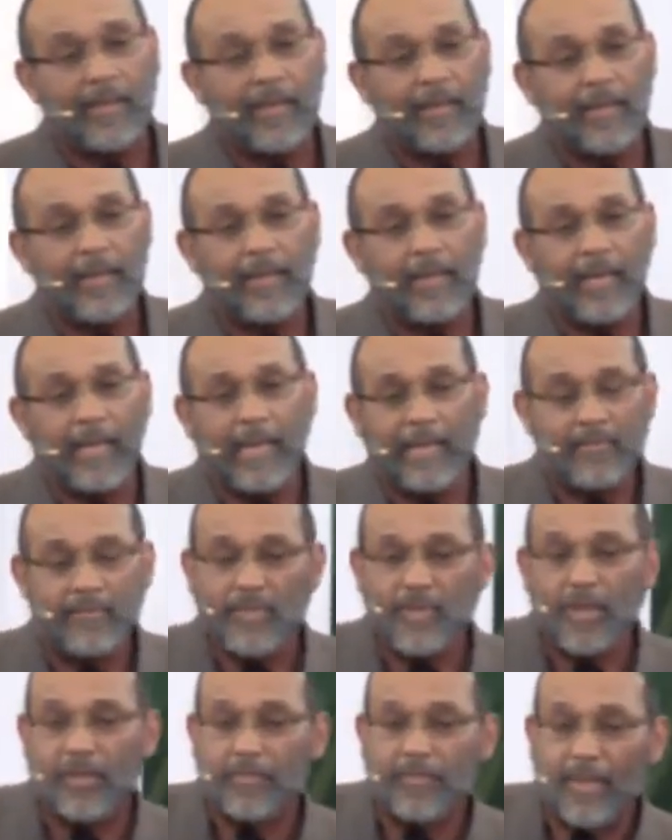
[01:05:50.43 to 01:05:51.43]
I haven't
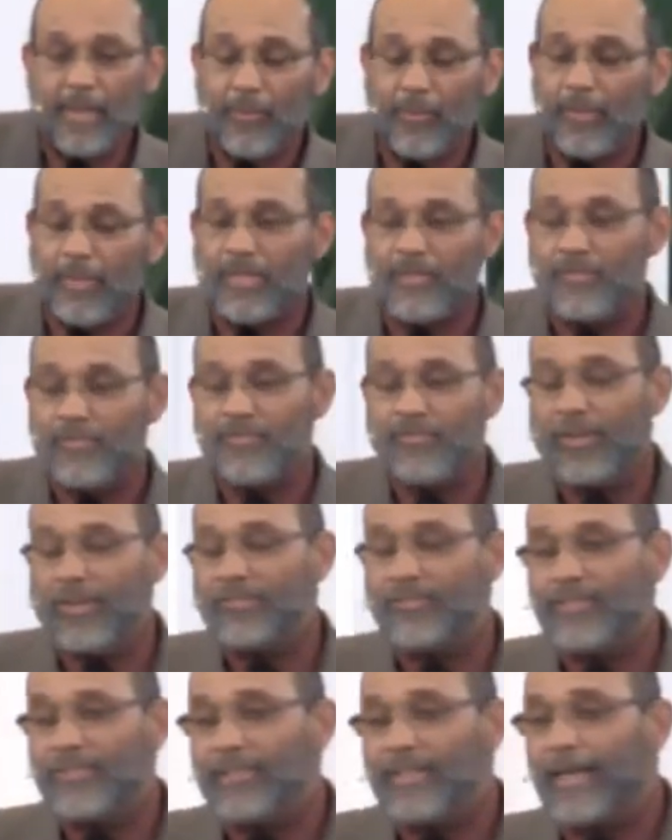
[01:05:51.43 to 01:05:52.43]
talked about
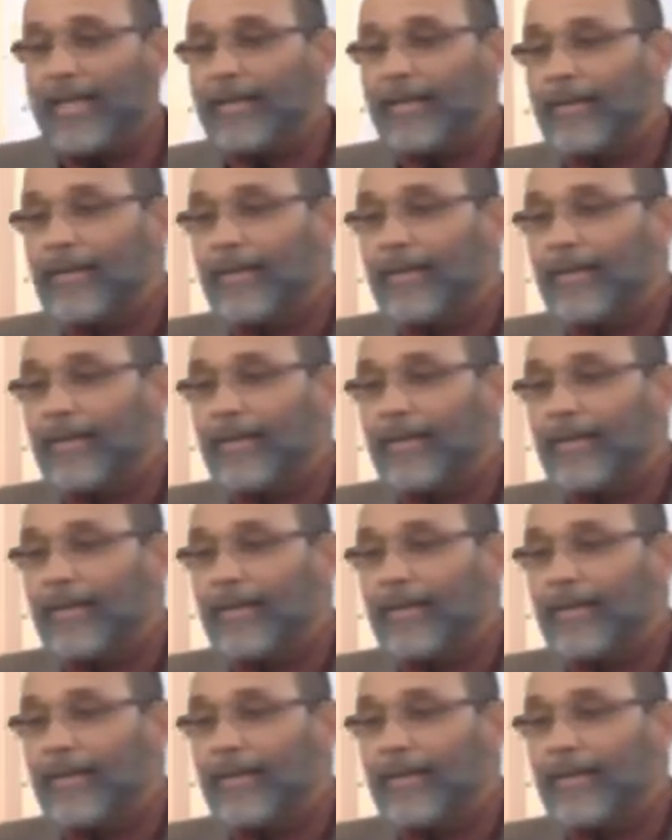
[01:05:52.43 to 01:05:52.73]
Reconstruction yet. I'm